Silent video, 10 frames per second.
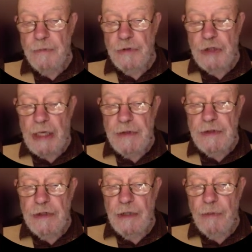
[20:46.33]

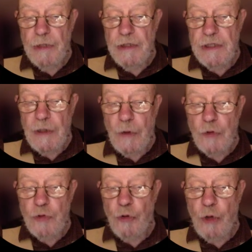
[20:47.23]
changing them because they're
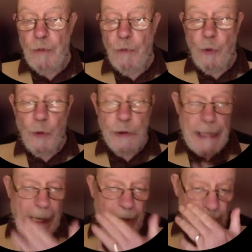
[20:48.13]
not drawing water
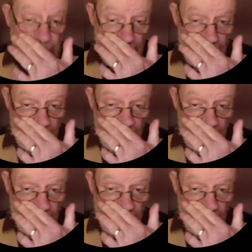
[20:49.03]
out of